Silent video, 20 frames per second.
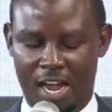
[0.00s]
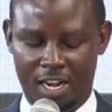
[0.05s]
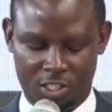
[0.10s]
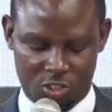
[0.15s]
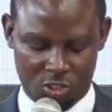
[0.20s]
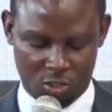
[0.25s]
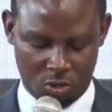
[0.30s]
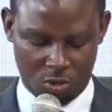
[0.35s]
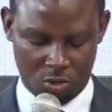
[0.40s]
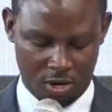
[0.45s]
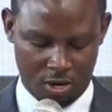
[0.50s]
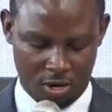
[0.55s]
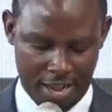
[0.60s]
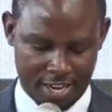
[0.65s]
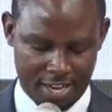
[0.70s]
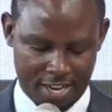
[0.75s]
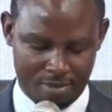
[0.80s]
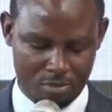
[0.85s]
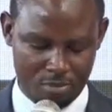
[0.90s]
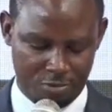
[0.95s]
And so
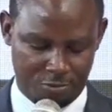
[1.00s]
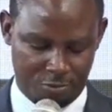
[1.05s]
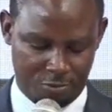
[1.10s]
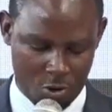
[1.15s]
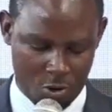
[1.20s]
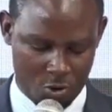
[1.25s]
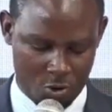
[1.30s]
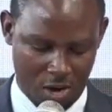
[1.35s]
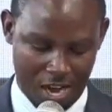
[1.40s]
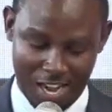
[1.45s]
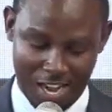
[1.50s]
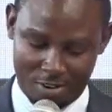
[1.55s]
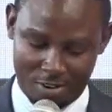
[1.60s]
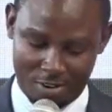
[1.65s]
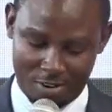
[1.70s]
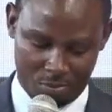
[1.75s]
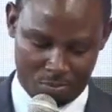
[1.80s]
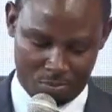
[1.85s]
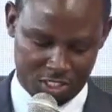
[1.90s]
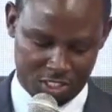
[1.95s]
I come before you. I
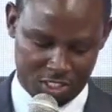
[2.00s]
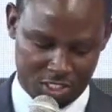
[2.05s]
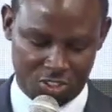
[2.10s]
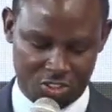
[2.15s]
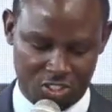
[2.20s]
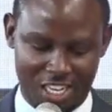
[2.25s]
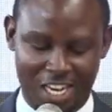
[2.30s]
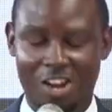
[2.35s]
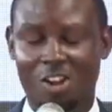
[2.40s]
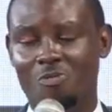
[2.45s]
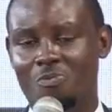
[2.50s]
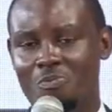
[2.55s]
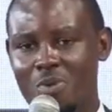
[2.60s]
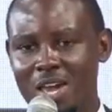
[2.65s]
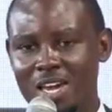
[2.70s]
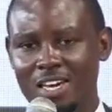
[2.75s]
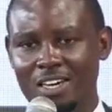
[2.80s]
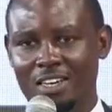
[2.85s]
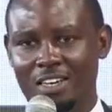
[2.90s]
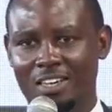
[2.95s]
have a presentation that
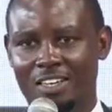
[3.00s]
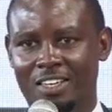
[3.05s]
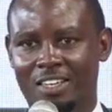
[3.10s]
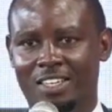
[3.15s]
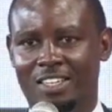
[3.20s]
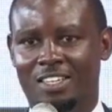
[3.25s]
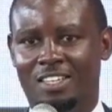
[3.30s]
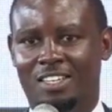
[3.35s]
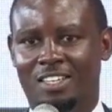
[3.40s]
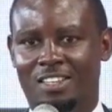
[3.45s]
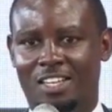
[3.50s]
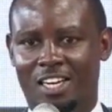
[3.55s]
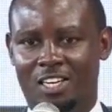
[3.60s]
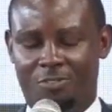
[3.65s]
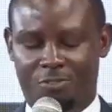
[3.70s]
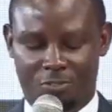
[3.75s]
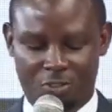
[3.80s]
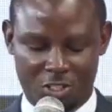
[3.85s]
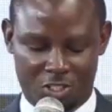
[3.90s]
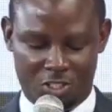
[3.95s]
I'll make
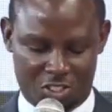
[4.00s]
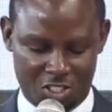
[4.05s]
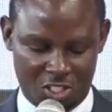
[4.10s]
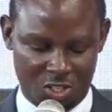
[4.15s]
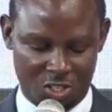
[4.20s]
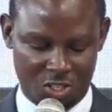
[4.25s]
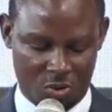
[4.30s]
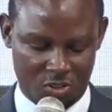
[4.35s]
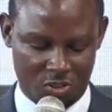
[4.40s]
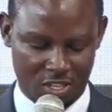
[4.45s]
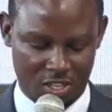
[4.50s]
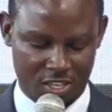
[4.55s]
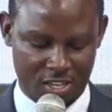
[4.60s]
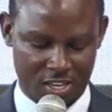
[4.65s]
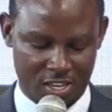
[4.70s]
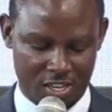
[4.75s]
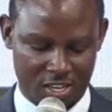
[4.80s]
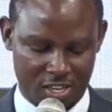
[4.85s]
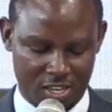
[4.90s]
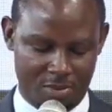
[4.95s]
that fits in
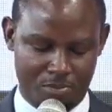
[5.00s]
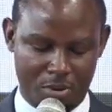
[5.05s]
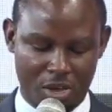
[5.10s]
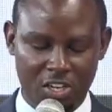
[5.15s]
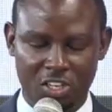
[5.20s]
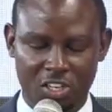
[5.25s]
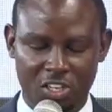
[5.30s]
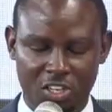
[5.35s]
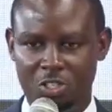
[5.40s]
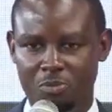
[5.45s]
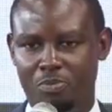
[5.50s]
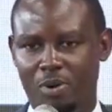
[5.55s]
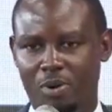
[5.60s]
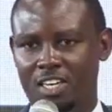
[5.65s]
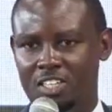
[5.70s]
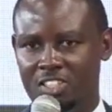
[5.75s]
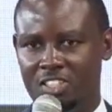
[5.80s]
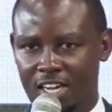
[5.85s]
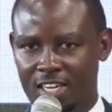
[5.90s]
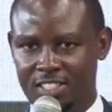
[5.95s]
the mentorship
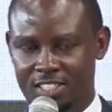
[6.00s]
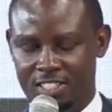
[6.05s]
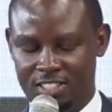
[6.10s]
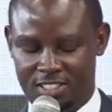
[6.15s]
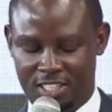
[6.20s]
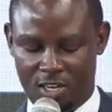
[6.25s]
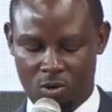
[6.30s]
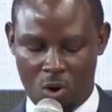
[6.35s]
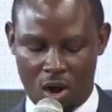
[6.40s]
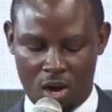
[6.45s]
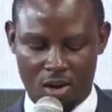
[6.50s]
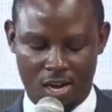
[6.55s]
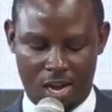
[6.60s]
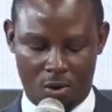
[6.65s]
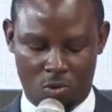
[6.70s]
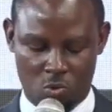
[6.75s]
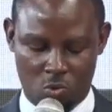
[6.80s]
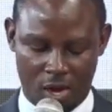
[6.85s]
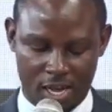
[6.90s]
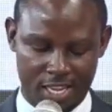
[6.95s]
and success. And
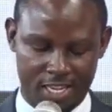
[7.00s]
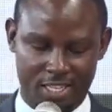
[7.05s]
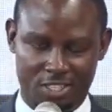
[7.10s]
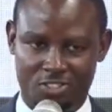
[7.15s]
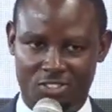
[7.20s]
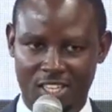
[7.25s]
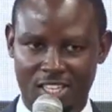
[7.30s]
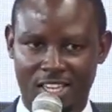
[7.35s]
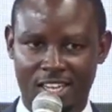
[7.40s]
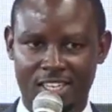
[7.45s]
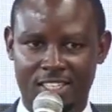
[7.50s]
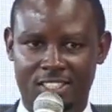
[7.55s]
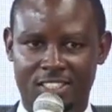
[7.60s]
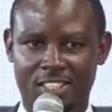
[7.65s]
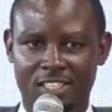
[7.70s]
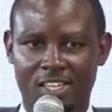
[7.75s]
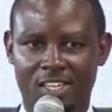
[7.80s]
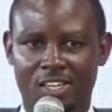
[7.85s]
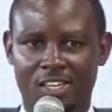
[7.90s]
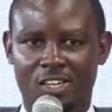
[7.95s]
one, I would like to say
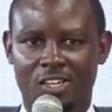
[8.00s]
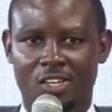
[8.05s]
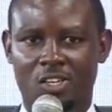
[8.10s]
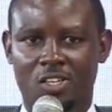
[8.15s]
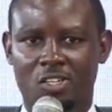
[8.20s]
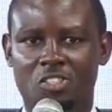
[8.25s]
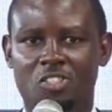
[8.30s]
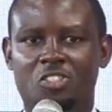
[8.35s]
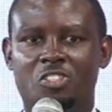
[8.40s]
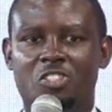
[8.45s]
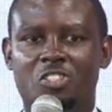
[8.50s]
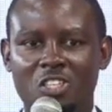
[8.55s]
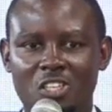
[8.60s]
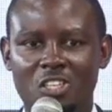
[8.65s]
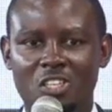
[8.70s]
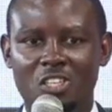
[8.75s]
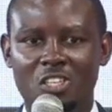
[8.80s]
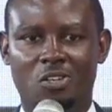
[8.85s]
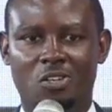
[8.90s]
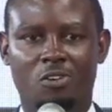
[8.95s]
that
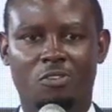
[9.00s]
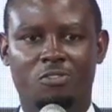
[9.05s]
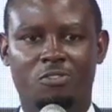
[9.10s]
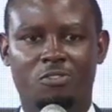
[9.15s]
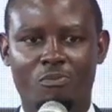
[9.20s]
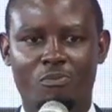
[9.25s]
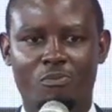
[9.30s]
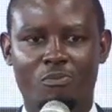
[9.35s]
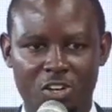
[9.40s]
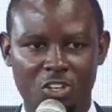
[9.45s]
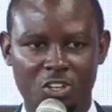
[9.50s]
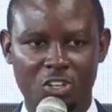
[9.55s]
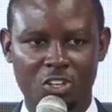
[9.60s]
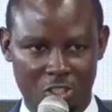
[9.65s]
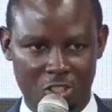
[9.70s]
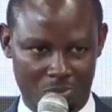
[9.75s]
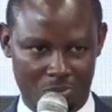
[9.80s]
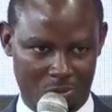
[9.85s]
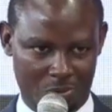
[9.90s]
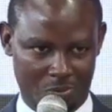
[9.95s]
seek for
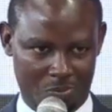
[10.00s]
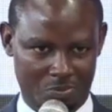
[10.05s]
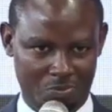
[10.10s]
mentorship.